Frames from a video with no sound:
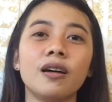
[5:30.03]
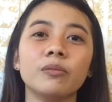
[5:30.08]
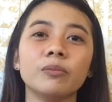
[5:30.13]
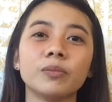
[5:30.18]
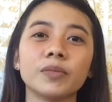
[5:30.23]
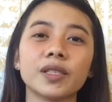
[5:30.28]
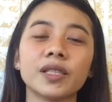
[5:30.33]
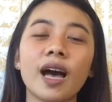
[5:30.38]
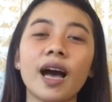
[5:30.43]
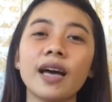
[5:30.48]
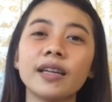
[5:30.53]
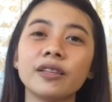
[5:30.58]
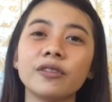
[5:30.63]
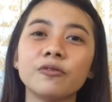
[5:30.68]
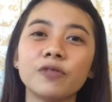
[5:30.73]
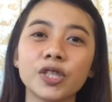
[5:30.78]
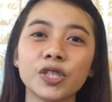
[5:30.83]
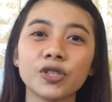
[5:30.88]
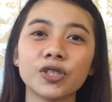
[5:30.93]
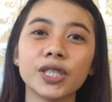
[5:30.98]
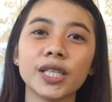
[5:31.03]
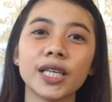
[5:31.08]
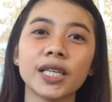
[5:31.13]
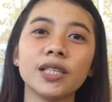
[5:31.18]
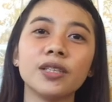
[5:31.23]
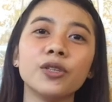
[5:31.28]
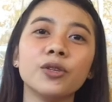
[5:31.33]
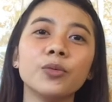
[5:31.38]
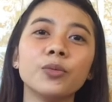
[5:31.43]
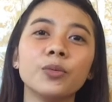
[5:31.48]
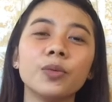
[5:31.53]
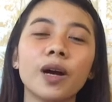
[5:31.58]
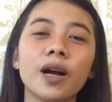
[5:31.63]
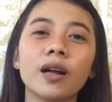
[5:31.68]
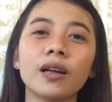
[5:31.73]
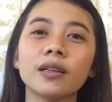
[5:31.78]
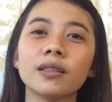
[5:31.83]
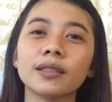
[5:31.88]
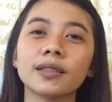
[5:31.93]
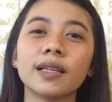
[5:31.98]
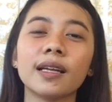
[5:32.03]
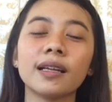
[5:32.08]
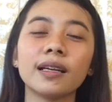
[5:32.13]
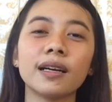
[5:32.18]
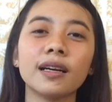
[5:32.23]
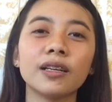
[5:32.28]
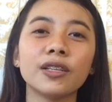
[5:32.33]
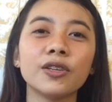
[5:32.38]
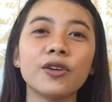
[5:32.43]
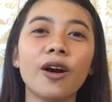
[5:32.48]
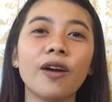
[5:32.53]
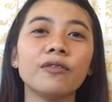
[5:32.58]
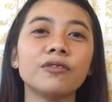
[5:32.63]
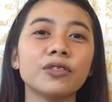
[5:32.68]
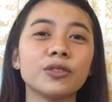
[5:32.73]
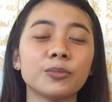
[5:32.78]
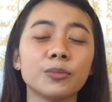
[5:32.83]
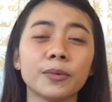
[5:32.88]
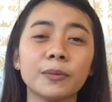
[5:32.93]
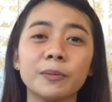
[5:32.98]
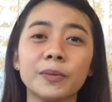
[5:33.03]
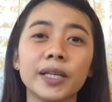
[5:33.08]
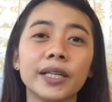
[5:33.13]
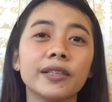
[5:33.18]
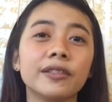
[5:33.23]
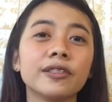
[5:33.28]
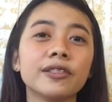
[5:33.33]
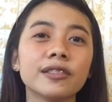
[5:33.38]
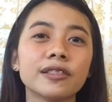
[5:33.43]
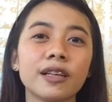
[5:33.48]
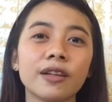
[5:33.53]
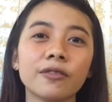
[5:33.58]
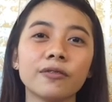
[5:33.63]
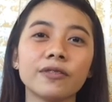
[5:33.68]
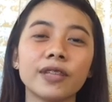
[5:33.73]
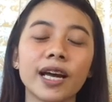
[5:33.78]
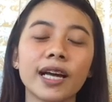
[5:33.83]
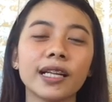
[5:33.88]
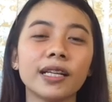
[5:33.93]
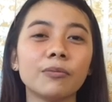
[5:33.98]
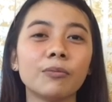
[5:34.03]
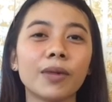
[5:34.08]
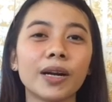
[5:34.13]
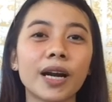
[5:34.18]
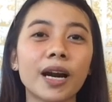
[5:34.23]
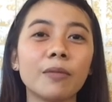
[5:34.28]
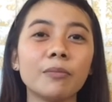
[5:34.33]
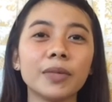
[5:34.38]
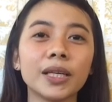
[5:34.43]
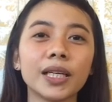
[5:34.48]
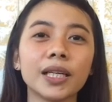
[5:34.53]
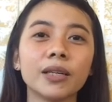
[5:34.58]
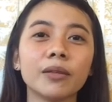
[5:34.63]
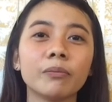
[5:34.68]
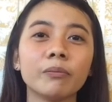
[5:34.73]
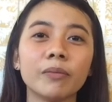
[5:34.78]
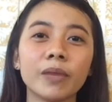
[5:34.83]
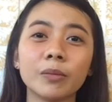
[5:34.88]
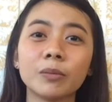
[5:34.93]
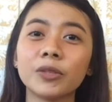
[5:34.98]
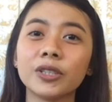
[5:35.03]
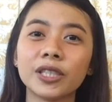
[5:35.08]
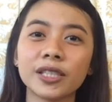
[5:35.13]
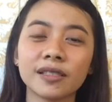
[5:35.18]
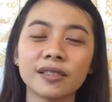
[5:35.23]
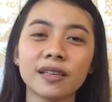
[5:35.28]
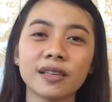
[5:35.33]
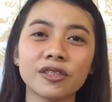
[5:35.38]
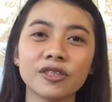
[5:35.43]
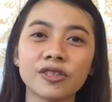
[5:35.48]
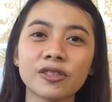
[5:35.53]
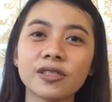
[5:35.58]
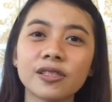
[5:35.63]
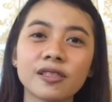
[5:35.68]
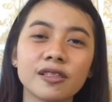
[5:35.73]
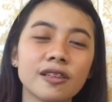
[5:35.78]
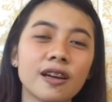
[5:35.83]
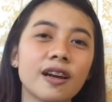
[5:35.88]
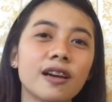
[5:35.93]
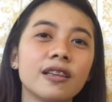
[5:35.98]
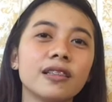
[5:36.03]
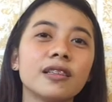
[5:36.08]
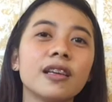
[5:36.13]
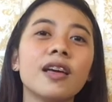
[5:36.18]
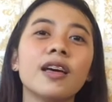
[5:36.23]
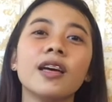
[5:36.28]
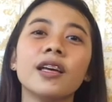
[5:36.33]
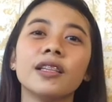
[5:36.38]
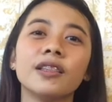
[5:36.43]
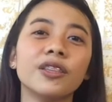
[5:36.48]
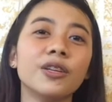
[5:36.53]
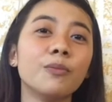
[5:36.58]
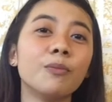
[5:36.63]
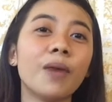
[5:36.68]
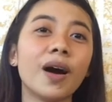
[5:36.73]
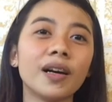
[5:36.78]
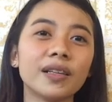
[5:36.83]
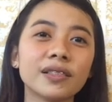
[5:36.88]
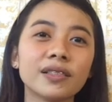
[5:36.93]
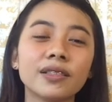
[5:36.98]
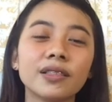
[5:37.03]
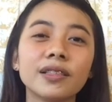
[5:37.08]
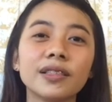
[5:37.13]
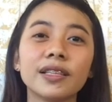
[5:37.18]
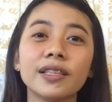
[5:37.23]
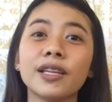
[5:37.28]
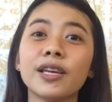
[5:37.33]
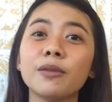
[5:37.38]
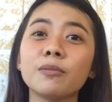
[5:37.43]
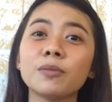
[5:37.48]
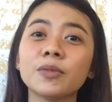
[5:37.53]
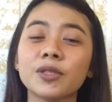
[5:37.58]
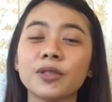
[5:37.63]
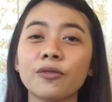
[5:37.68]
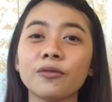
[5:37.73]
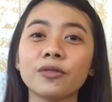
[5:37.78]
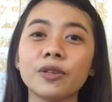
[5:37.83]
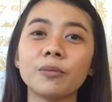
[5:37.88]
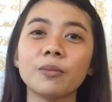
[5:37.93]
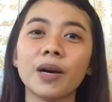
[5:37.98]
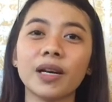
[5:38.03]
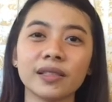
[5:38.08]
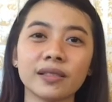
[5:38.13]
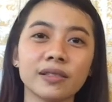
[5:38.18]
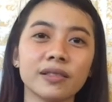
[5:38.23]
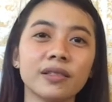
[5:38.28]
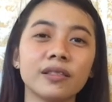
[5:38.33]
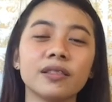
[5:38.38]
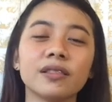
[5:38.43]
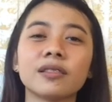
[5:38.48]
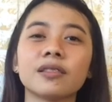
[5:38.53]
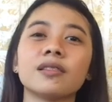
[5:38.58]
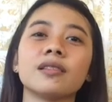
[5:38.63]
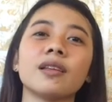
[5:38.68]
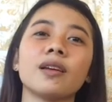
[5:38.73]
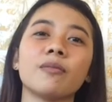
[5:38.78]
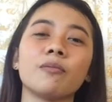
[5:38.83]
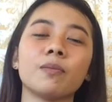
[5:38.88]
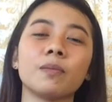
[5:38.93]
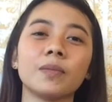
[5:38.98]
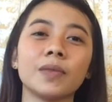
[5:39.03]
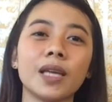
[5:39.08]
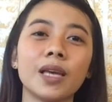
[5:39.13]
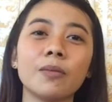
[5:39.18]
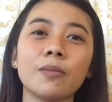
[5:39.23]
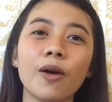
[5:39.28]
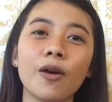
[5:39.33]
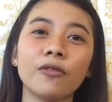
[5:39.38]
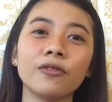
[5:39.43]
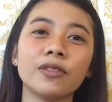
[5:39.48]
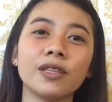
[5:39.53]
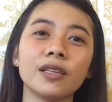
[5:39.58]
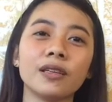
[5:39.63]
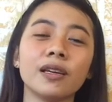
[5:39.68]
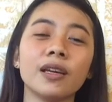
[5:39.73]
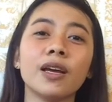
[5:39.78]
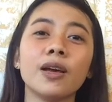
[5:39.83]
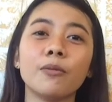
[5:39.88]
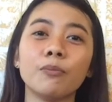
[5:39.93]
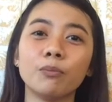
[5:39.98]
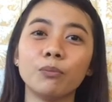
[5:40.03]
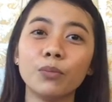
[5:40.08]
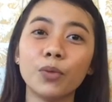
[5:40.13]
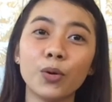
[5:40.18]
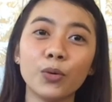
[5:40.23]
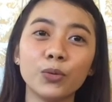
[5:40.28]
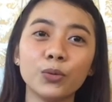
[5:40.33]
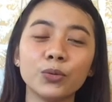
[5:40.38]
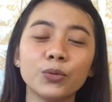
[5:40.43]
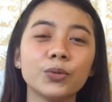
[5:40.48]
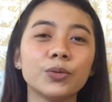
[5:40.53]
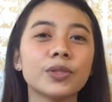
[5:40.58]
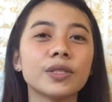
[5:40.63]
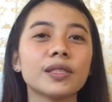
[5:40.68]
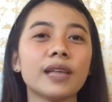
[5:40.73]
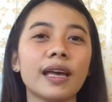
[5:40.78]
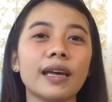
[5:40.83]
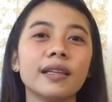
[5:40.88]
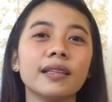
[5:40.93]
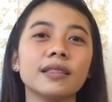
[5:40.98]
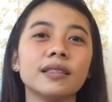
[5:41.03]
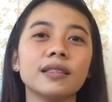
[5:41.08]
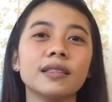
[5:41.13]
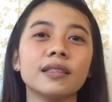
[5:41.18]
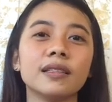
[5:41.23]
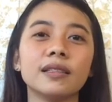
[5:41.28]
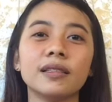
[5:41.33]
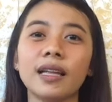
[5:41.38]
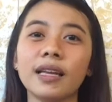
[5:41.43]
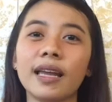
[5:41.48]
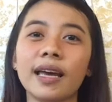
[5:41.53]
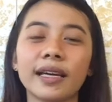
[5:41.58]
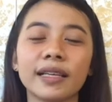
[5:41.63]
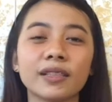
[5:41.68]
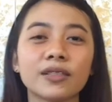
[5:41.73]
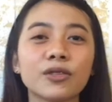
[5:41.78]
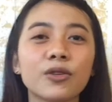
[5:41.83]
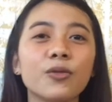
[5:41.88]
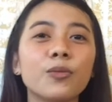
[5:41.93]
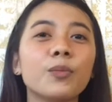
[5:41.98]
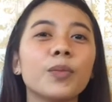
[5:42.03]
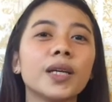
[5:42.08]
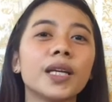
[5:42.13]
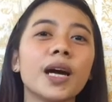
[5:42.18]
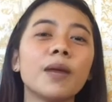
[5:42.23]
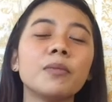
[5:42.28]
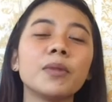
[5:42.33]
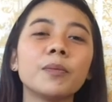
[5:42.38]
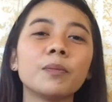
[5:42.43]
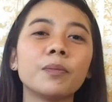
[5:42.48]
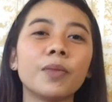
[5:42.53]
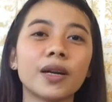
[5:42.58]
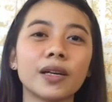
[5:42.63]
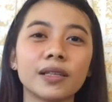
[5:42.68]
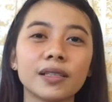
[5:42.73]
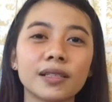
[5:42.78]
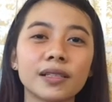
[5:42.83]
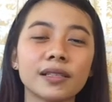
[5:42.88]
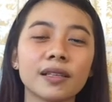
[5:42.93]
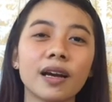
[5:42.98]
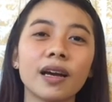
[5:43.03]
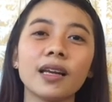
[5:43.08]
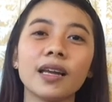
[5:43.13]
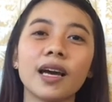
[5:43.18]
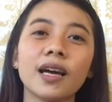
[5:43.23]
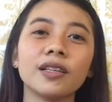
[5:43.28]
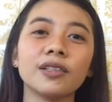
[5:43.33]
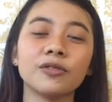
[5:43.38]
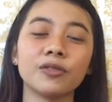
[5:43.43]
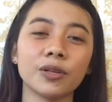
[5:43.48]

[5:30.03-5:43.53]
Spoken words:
sa anaphysio din, you have to prepare yourself dahil maraming memorizations dyan. The muscle, the names of the muscles, the name of the bones, and the like. So, maraming parts na kailangan yung